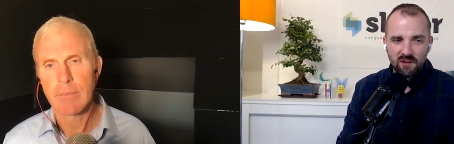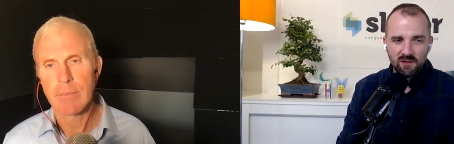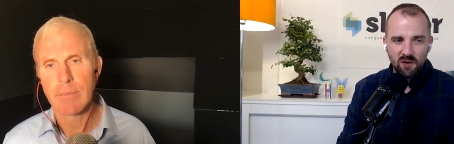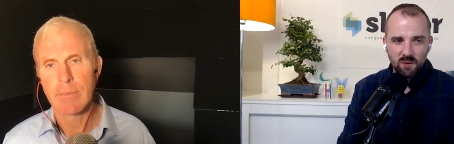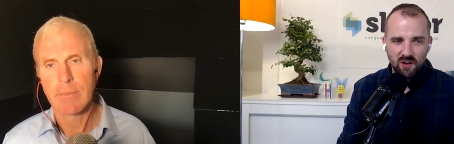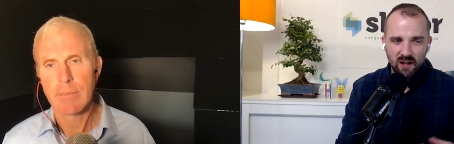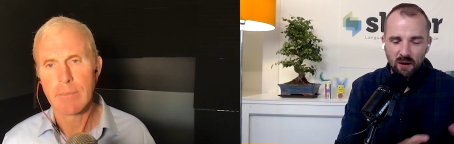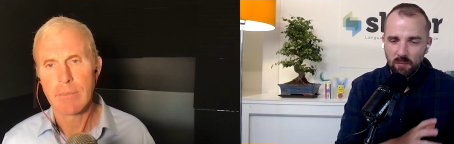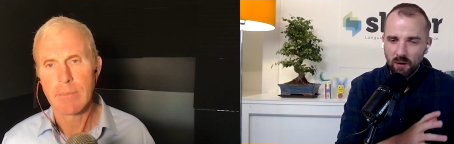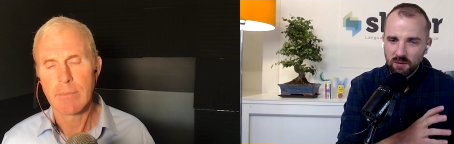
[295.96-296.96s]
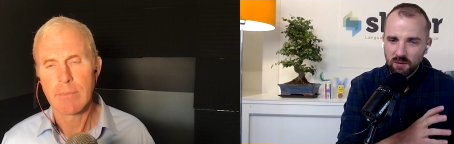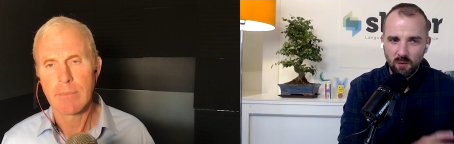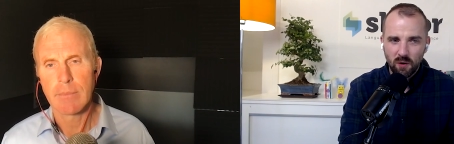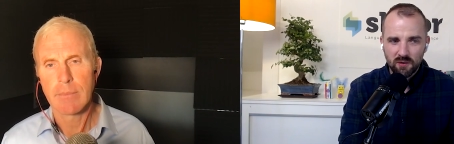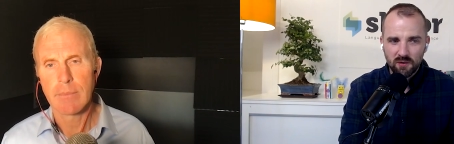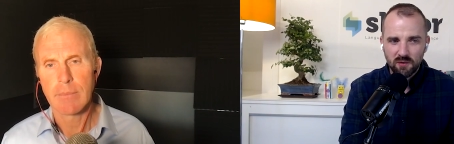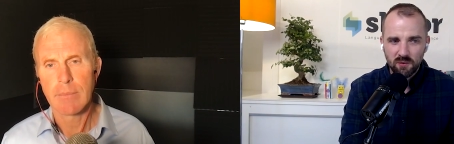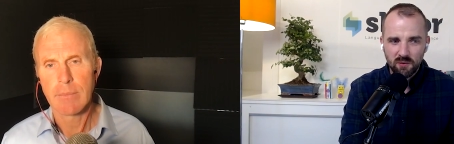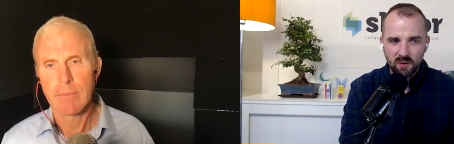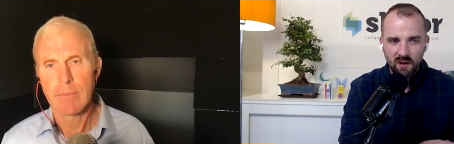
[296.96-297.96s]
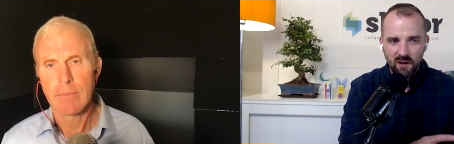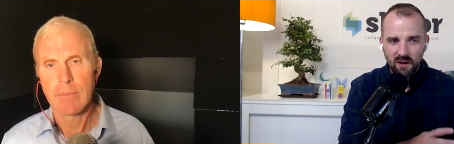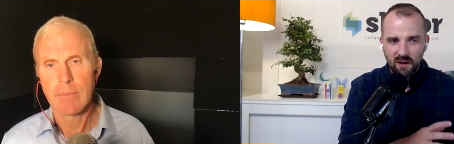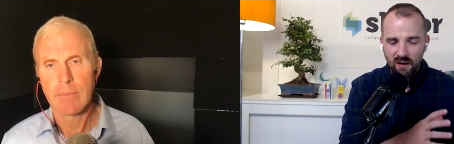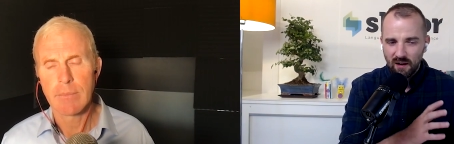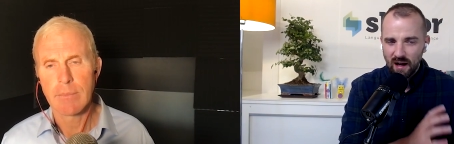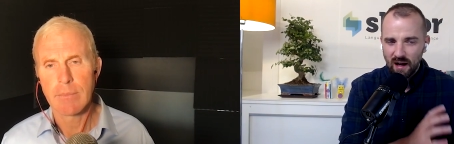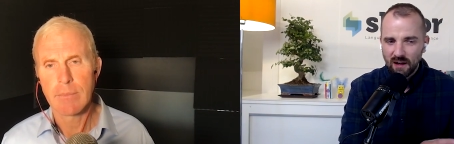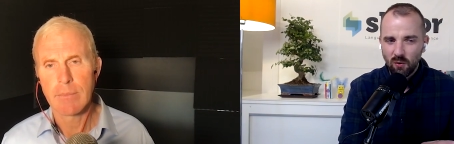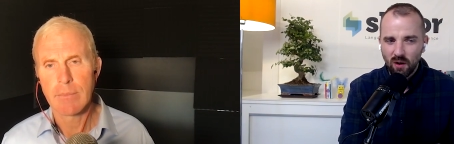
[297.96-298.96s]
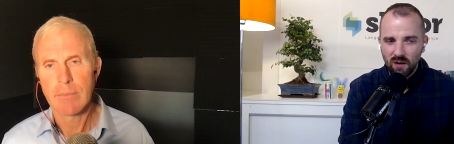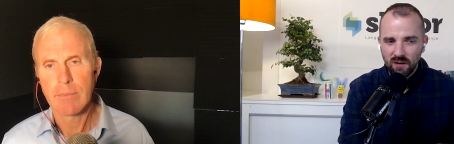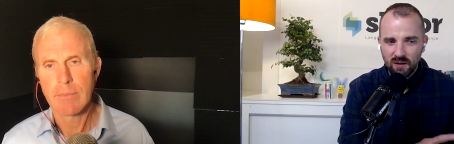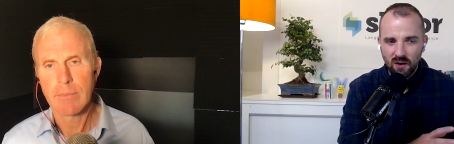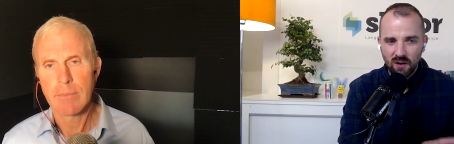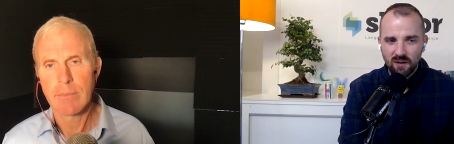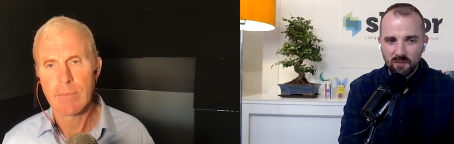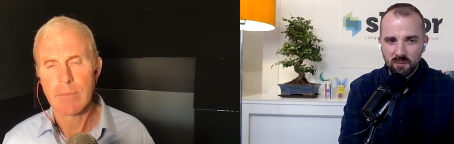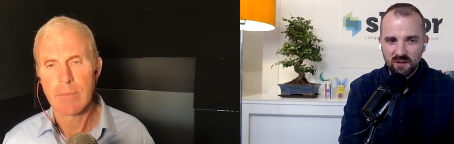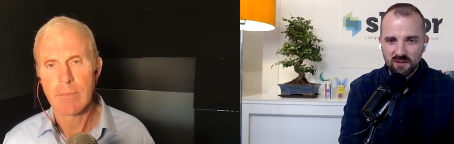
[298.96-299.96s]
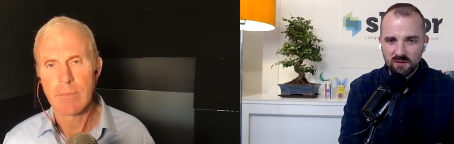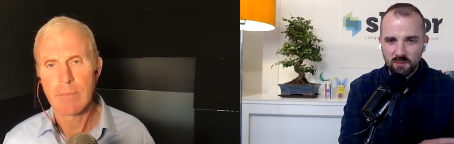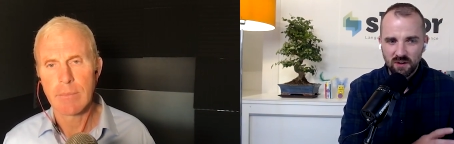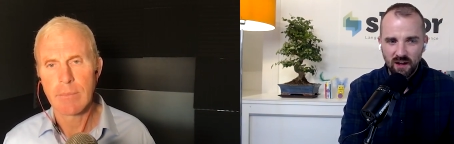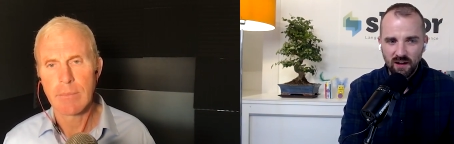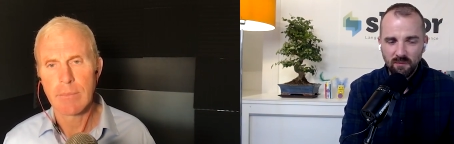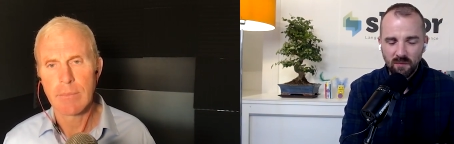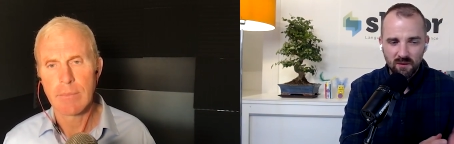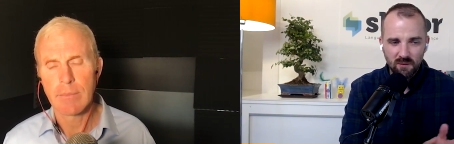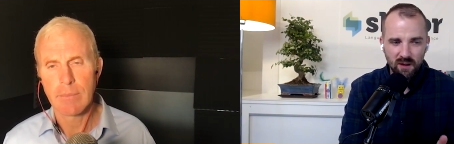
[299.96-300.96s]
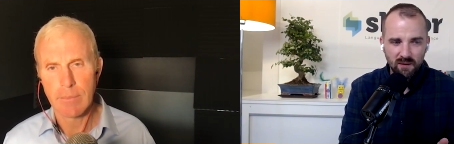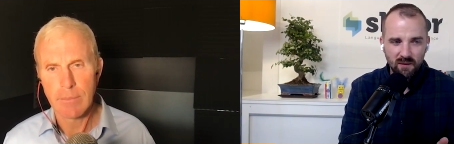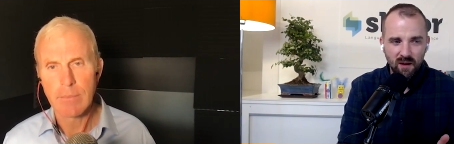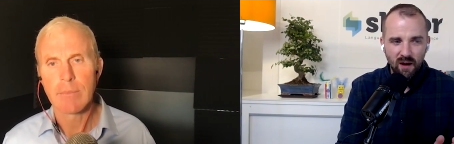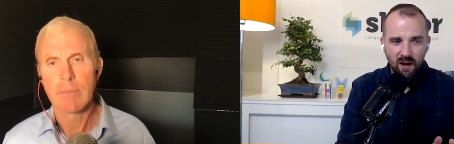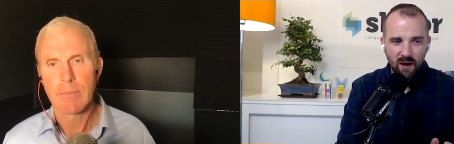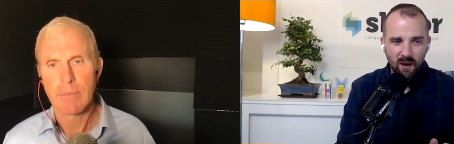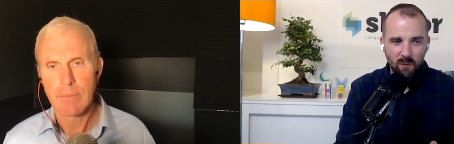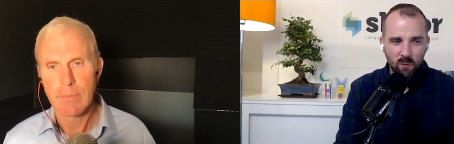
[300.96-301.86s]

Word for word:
Speaker 1: So we started out publishing one or two uh, high quality content pieces per day. right? Uh,